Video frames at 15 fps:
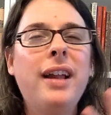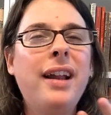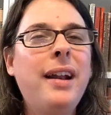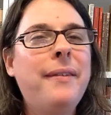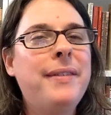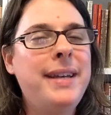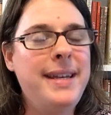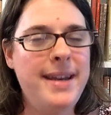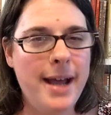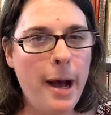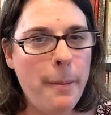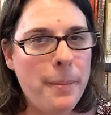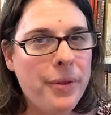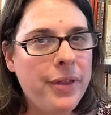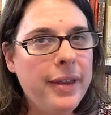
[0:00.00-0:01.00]
enough
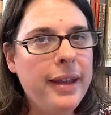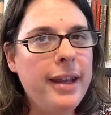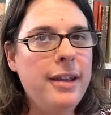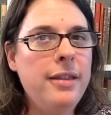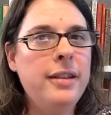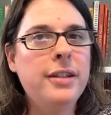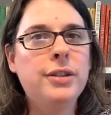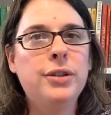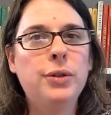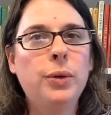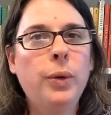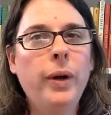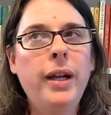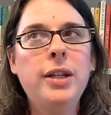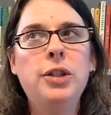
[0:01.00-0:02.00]
depth in this
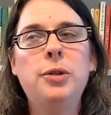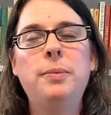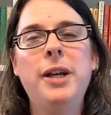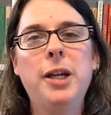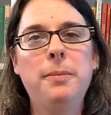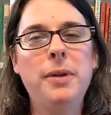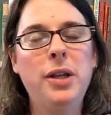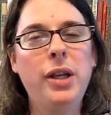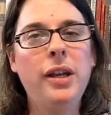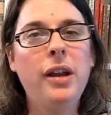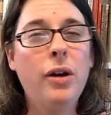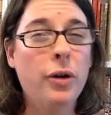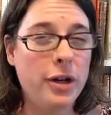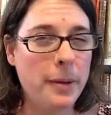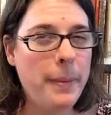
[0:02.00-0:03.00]
story to make me
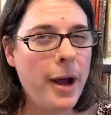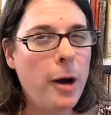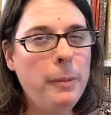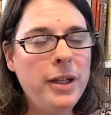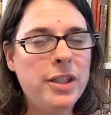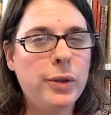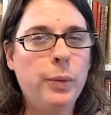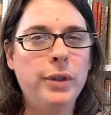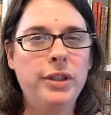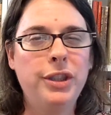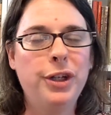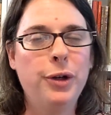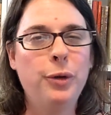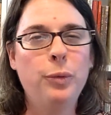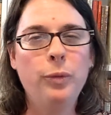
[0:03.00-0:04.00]
or compel me to want
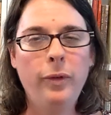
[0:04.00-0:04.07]
to